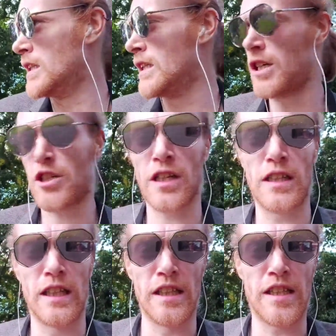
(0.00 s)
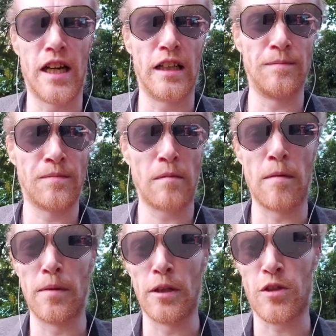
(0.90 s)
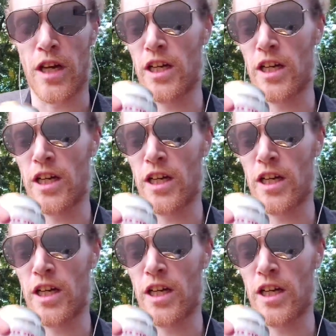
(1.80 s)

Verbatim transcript: As you can clearly tell, I'm in Paluche